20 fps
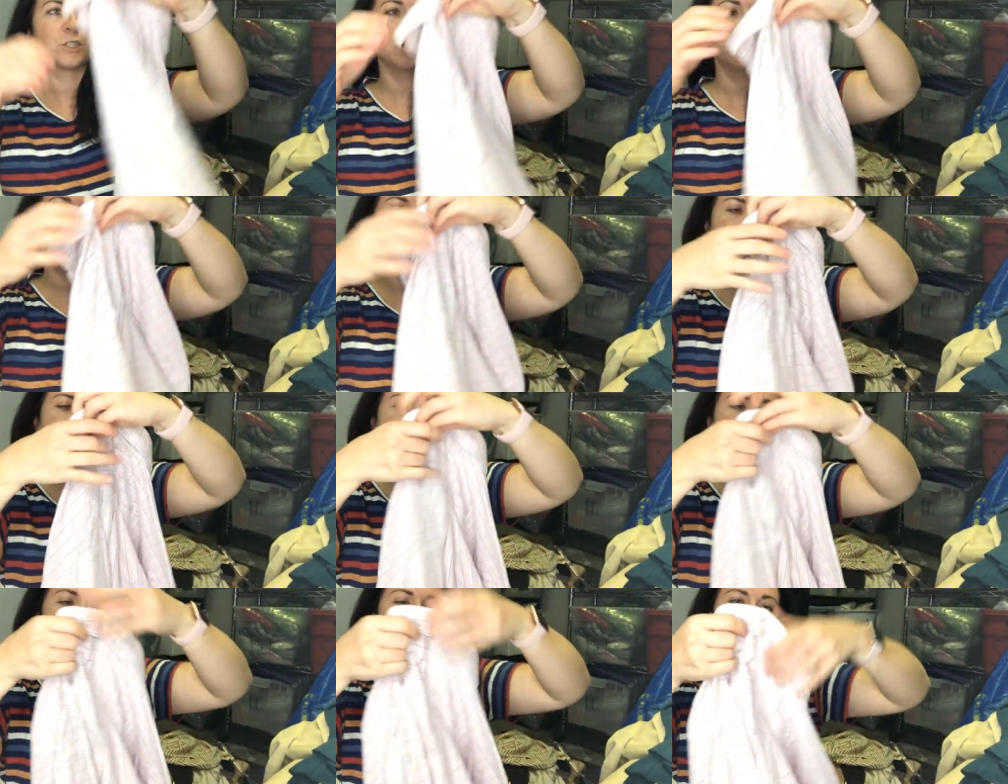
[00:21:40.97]

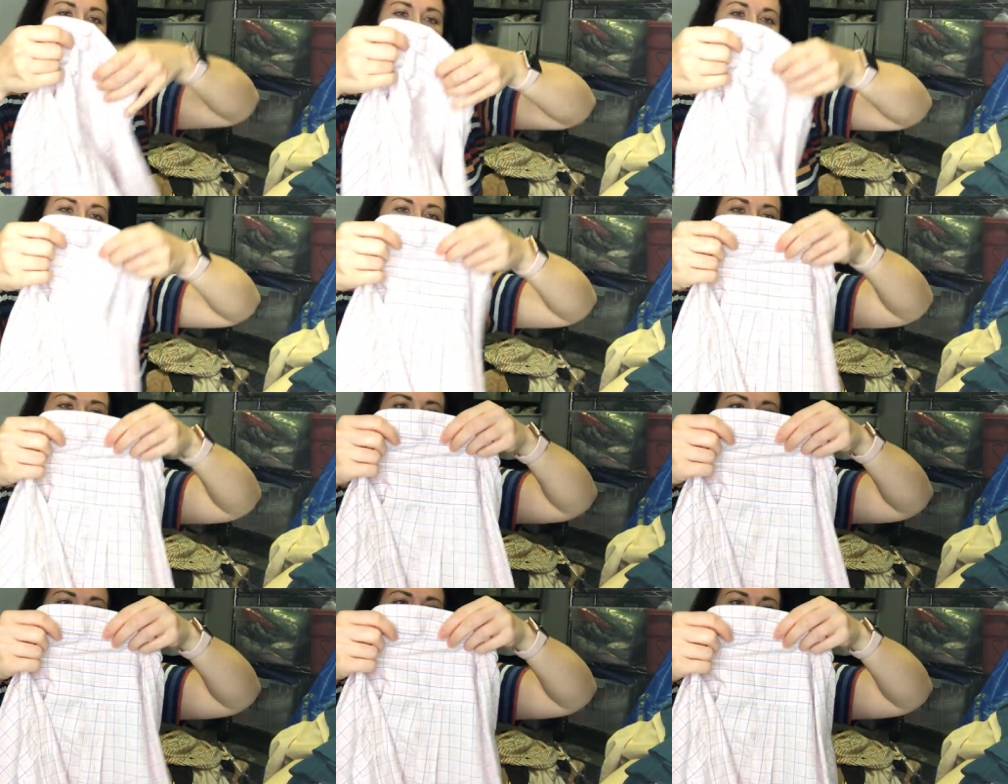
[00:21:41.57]
shirt,
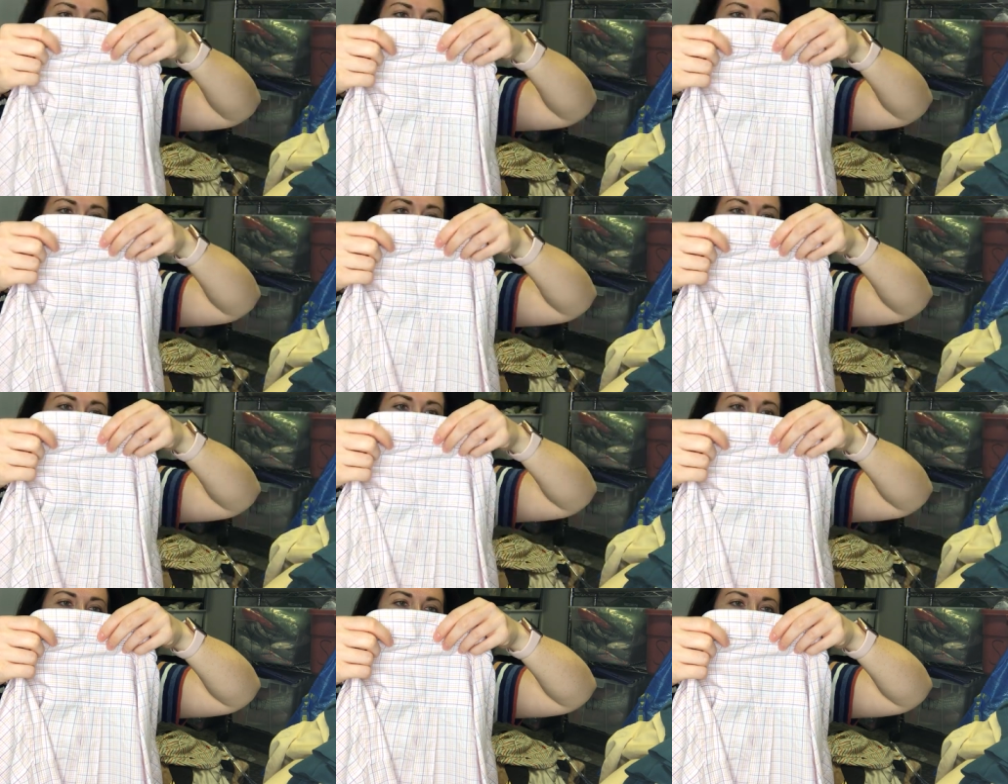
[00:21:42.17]
button down shirt.
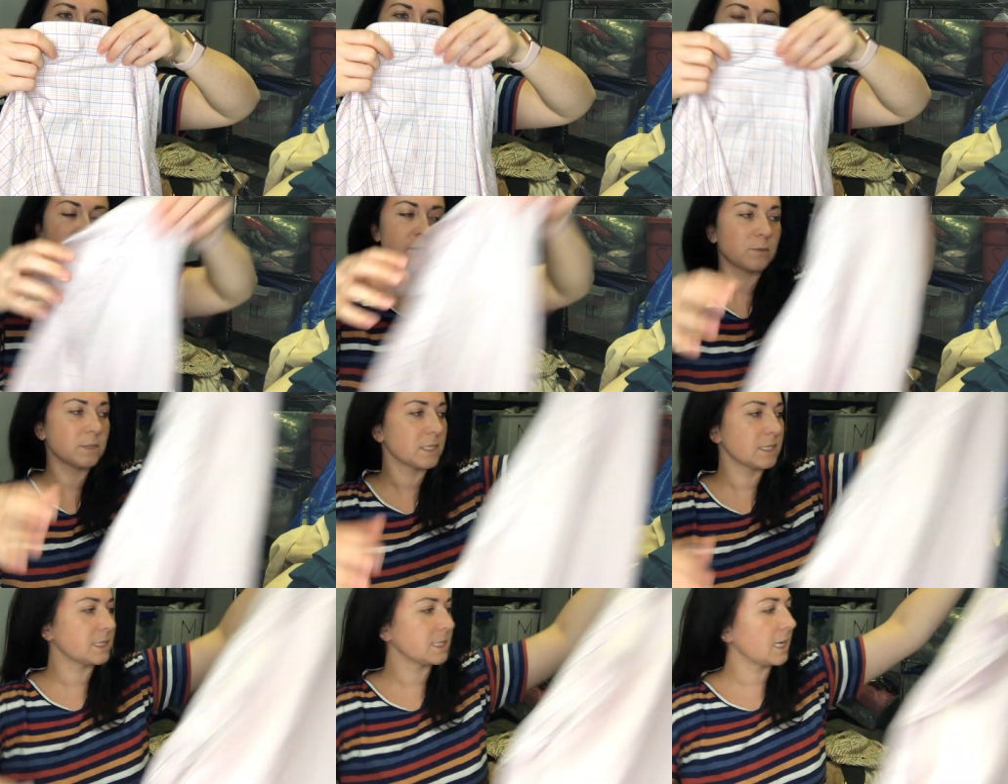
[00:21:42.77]

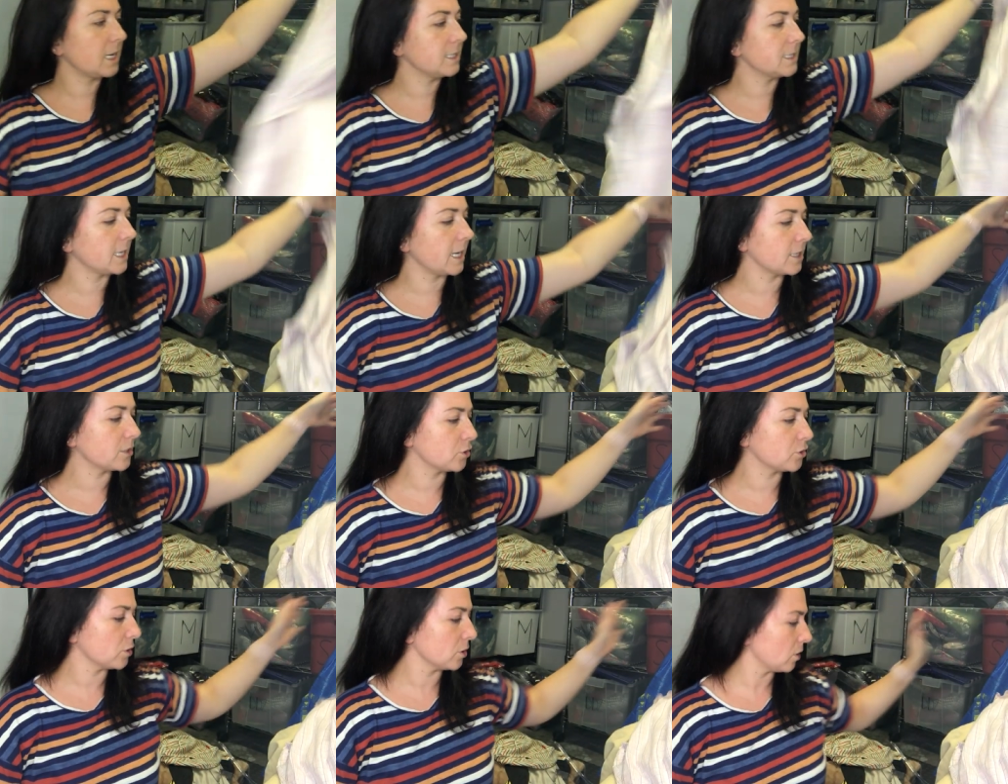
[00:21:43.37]
This one's a size
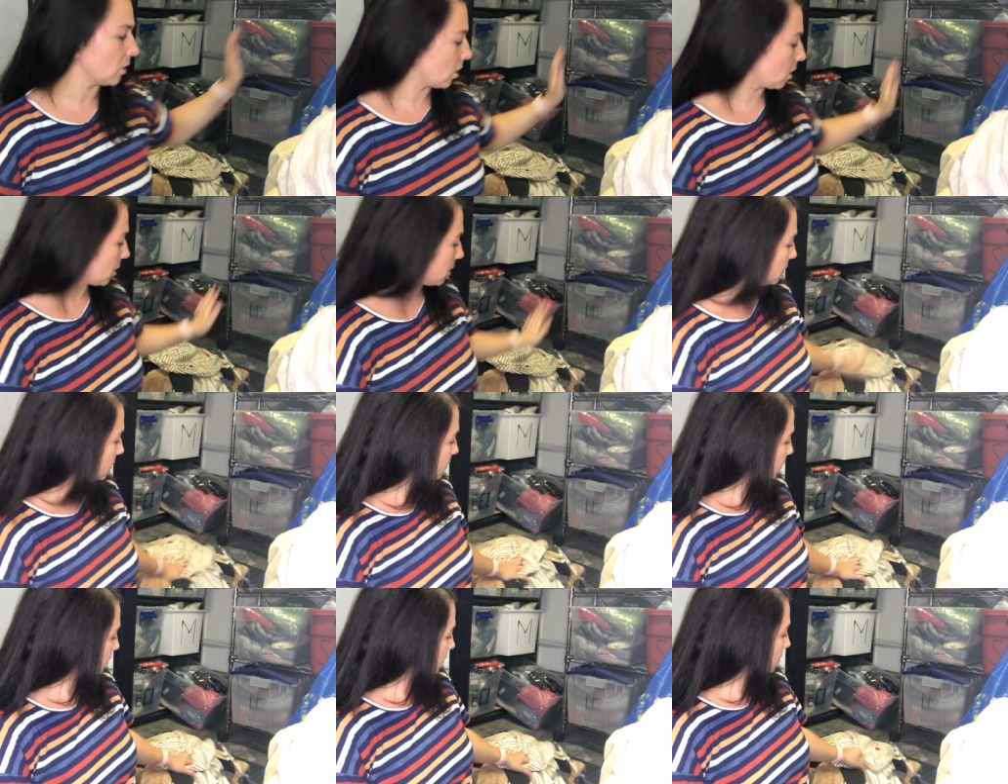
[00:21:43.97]
extra
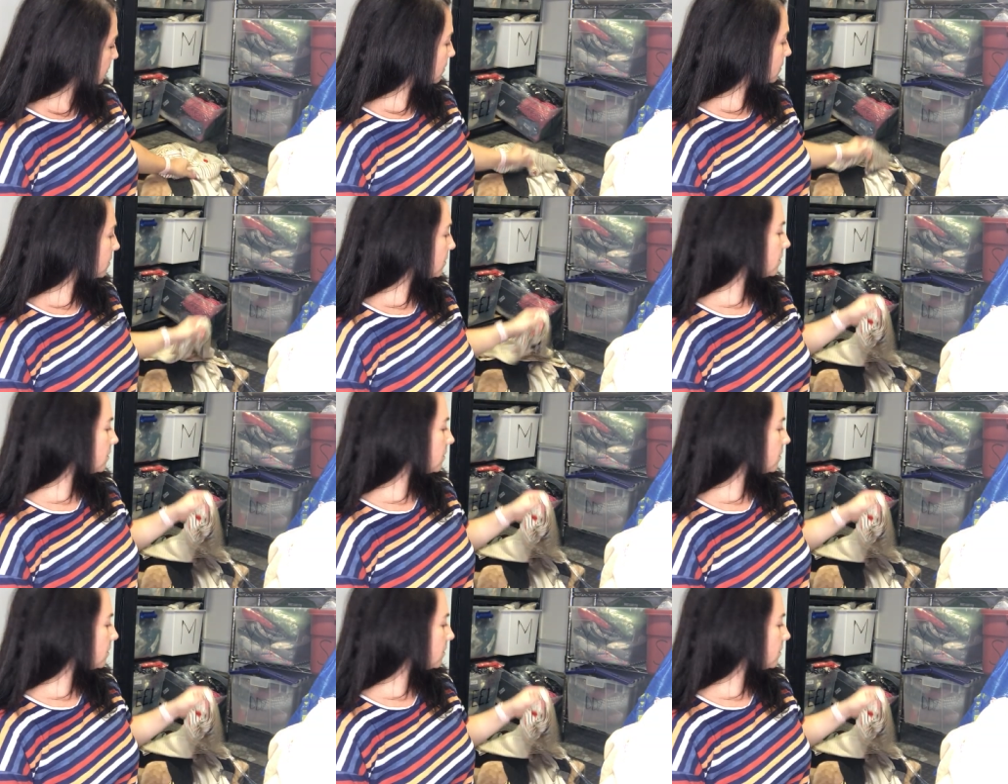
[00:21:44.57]
large.